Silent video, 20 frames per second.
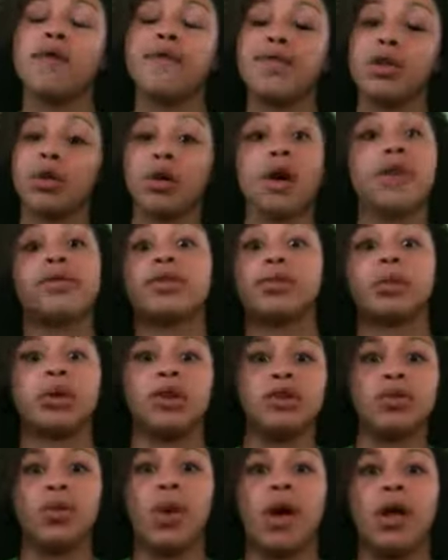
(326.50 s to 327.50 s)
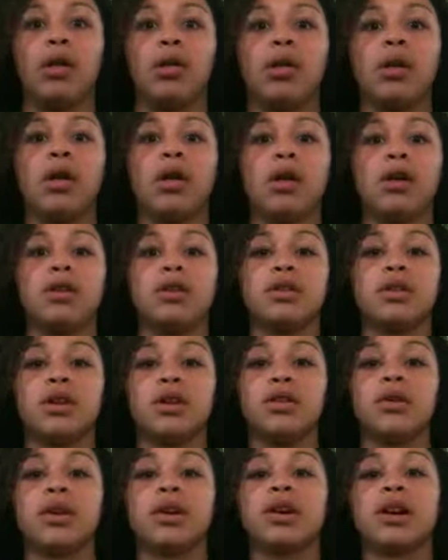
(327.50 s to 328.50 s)
feel comfortable as well. You
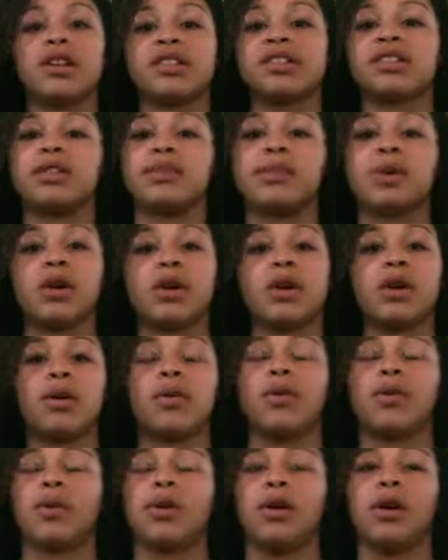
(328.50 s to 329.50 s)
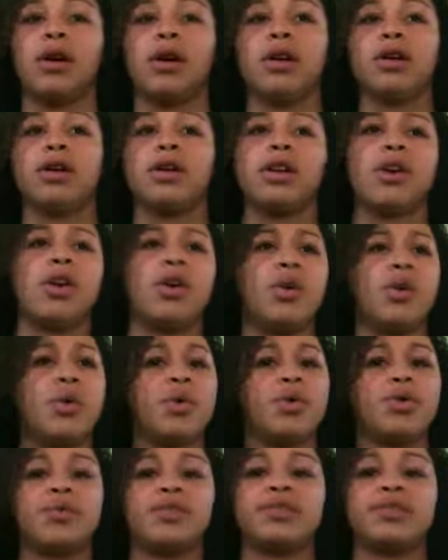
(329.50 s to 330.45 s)
know, customer or, you know,